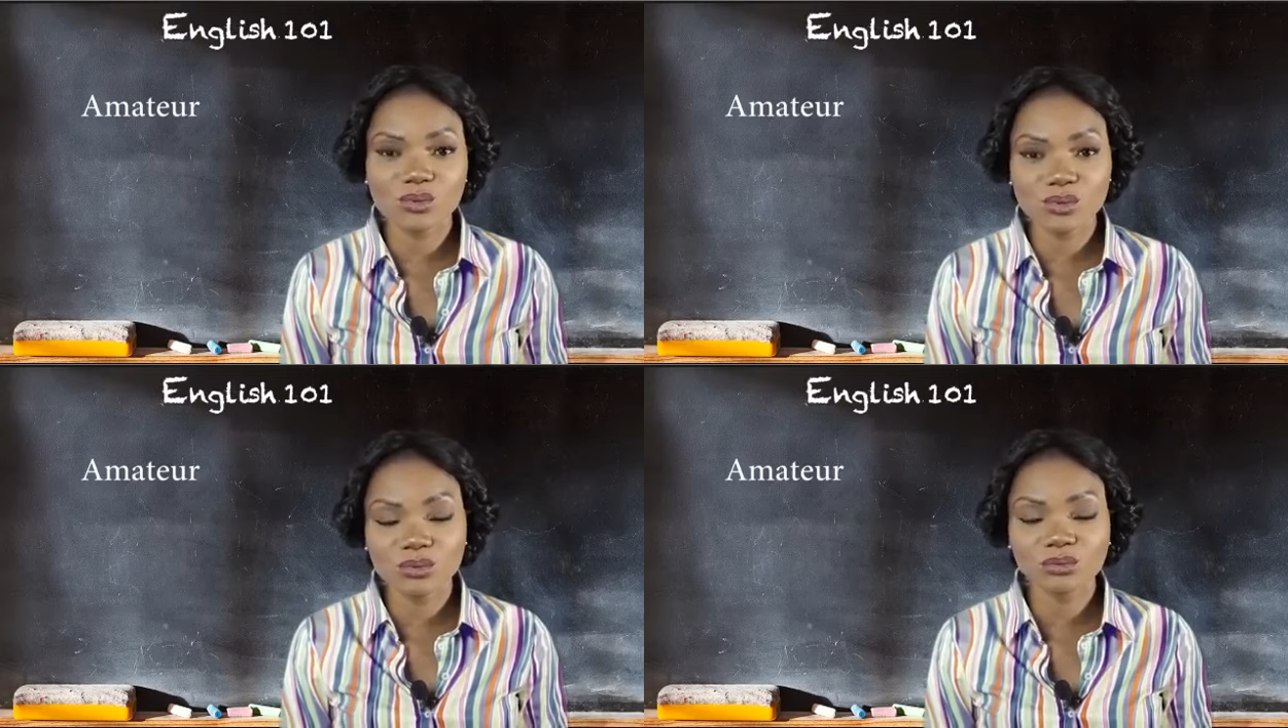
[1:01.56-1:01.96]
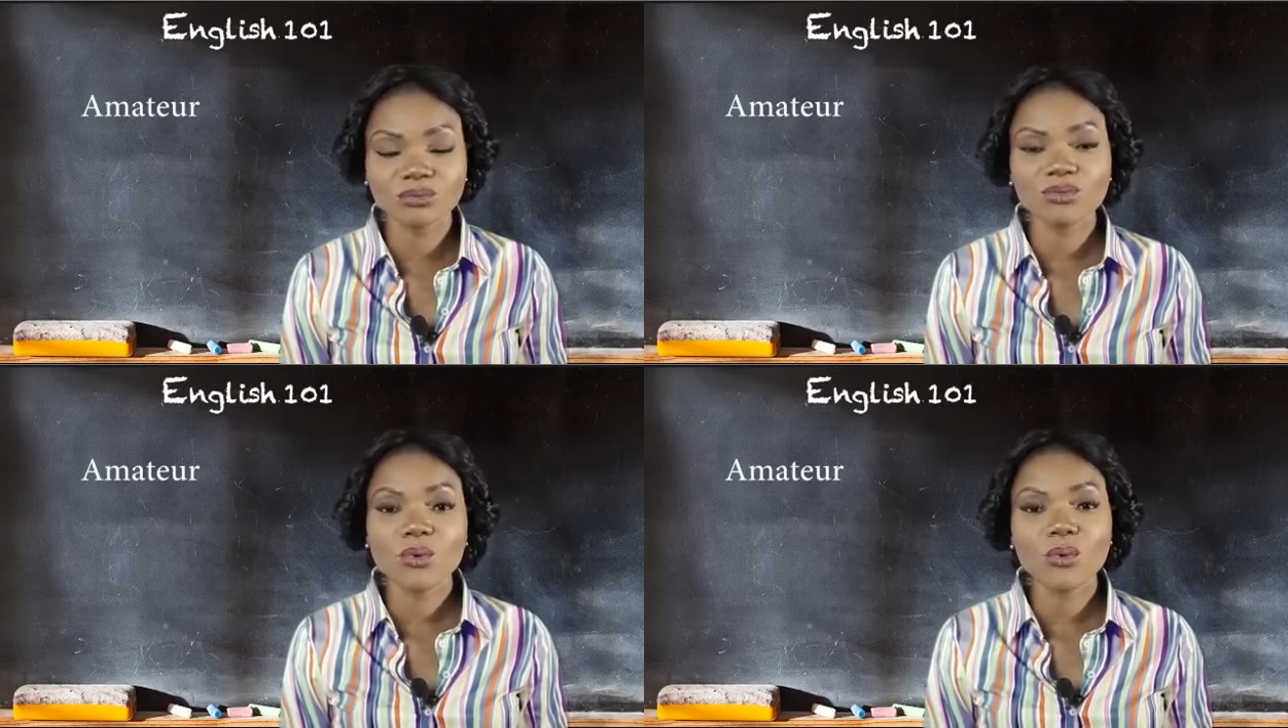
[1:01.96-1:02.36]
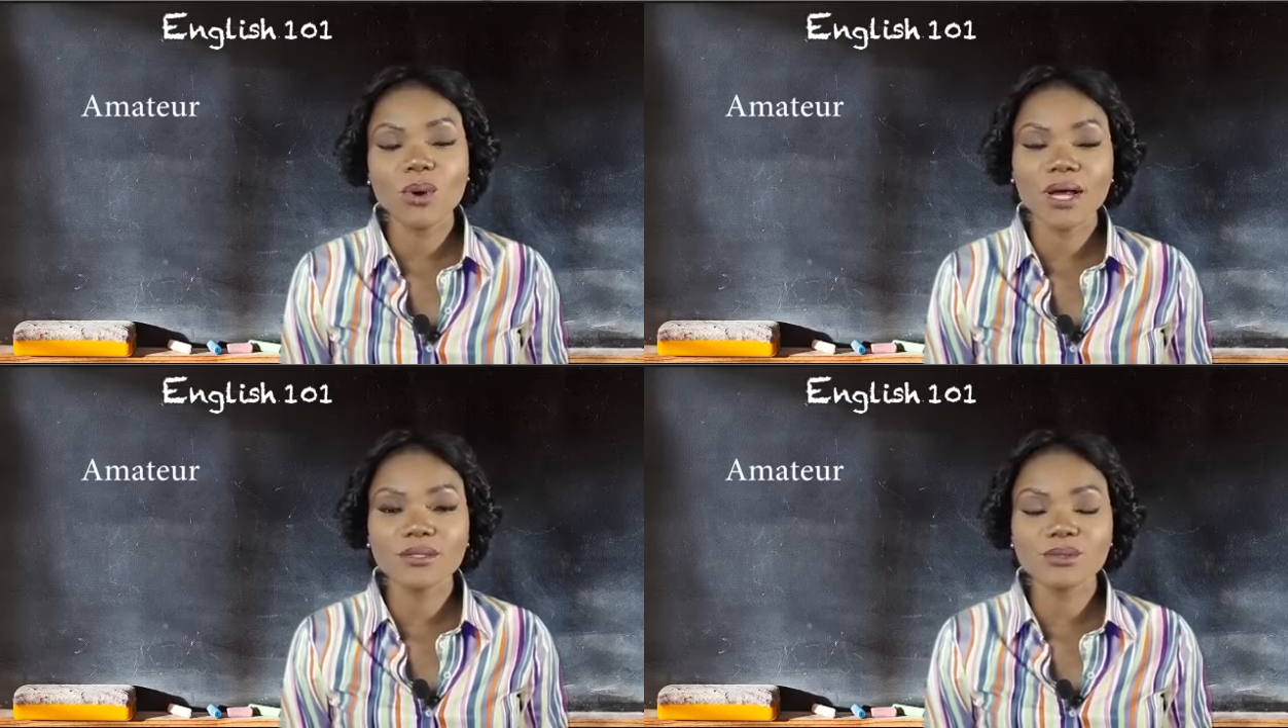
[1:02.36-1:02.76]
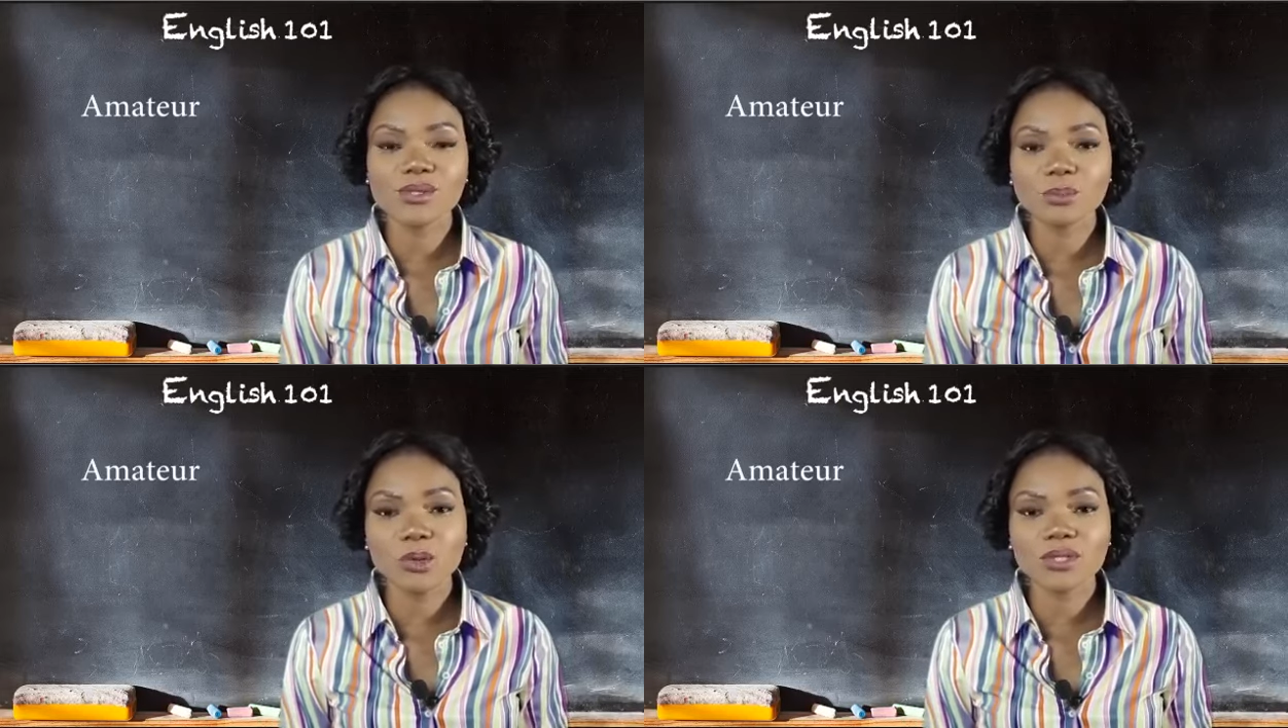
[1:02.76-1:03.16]
who are
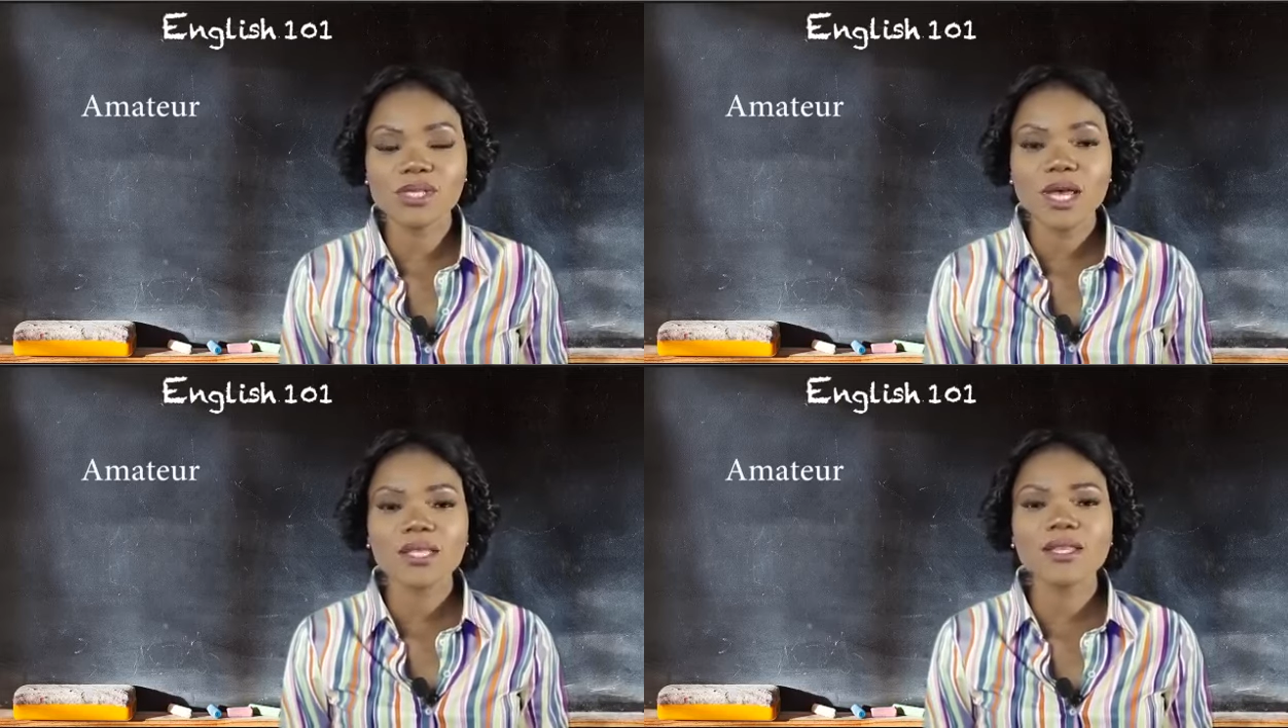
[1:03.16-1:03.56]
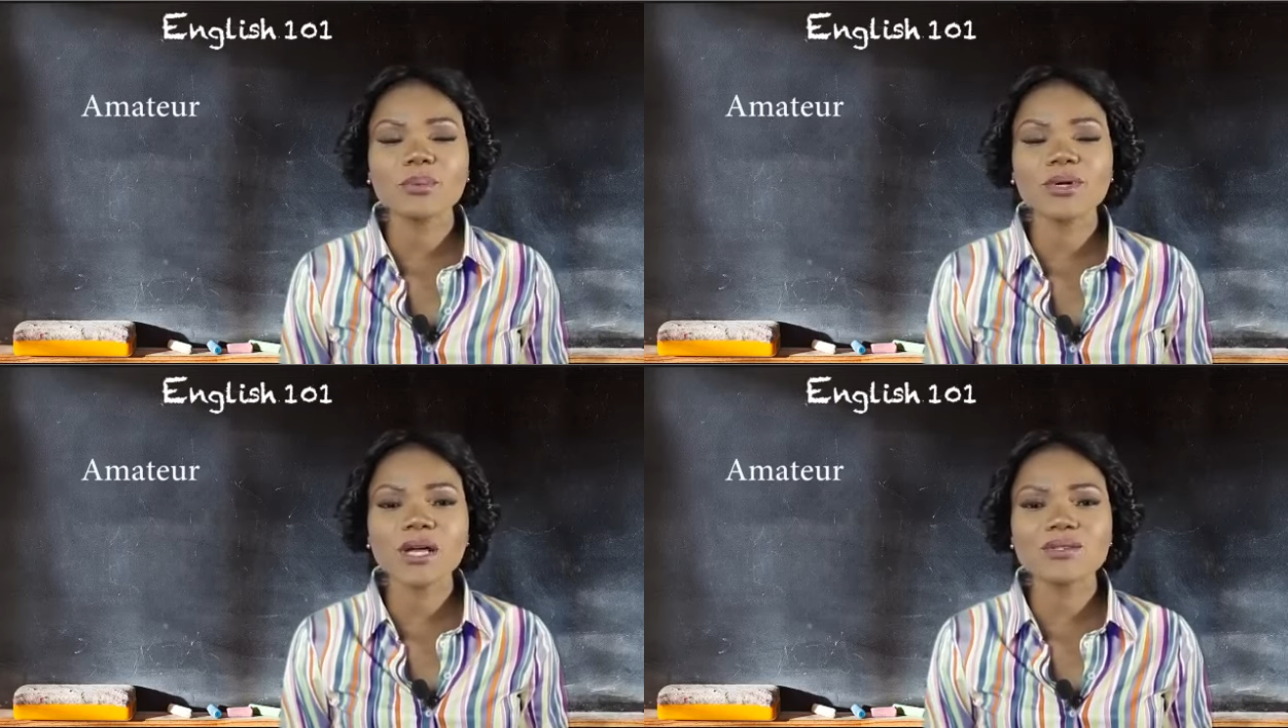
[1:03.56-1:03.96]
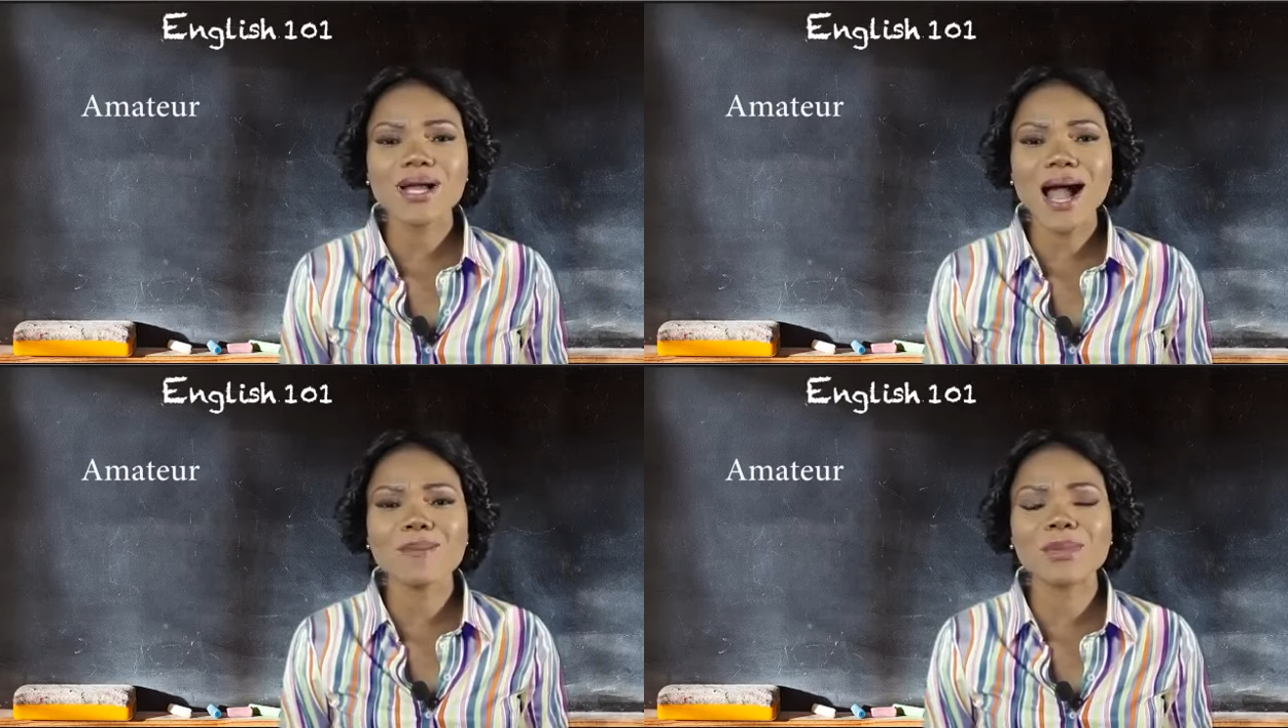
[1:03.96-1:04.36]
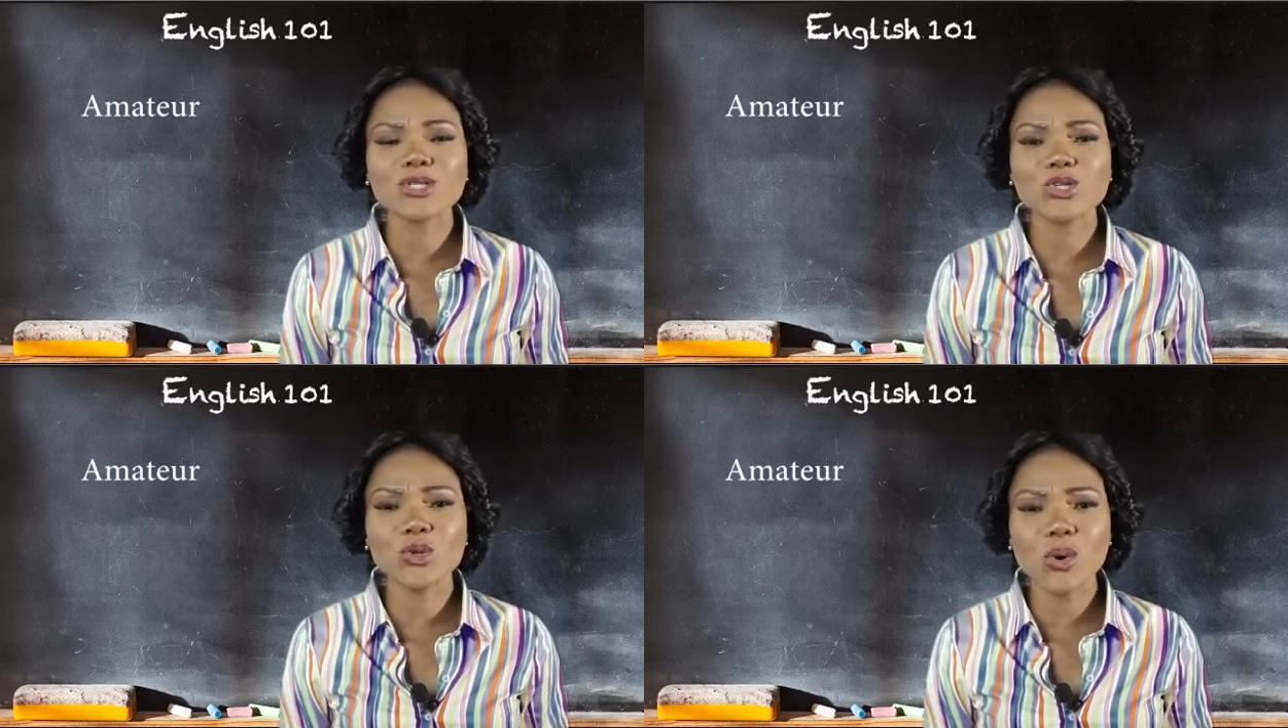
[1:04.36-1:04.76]
into sports. They pronounce it
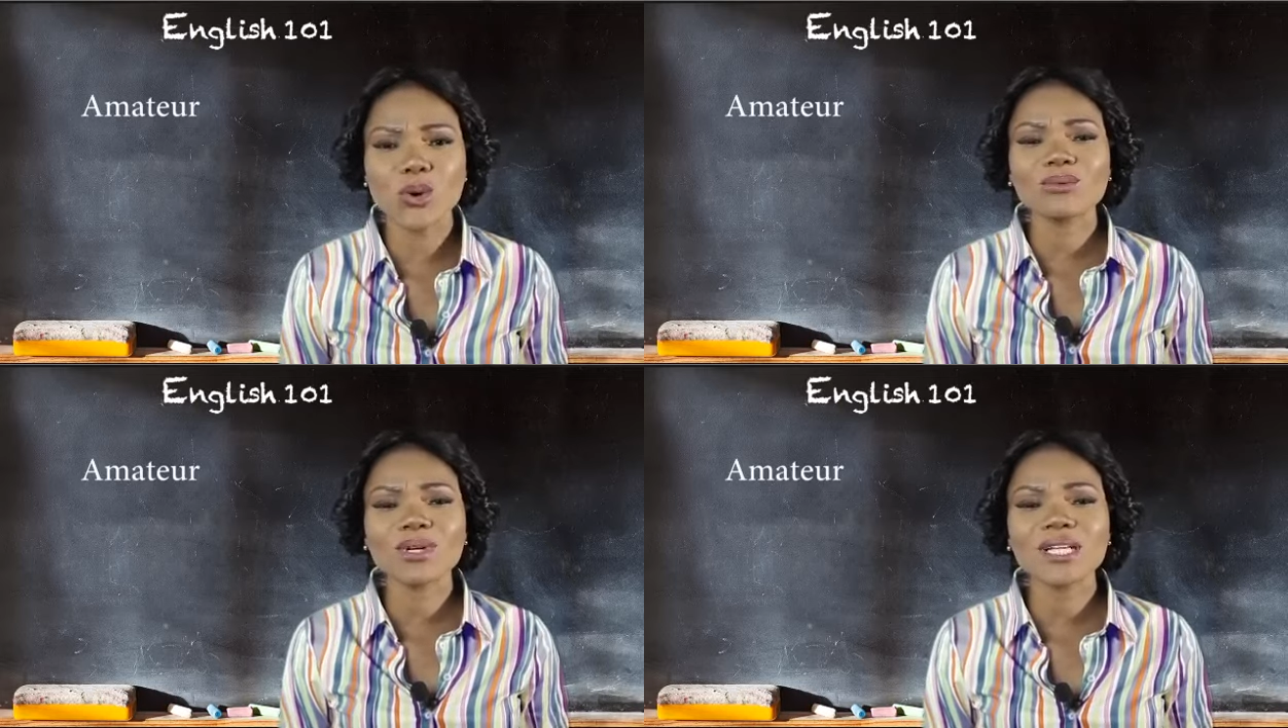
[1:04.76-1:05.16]
amateur.